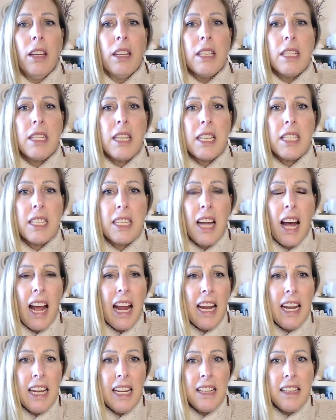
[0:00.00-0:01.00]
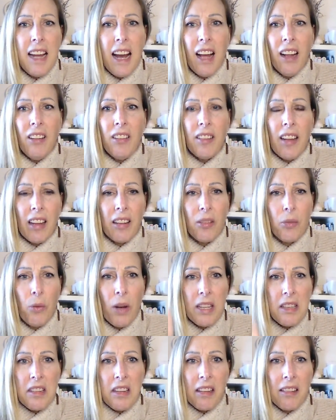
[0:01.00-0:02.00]
Society tells us
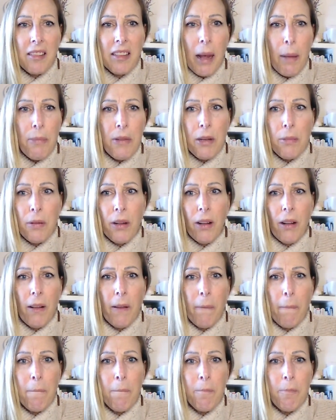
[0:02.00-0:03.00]
what's acceptable.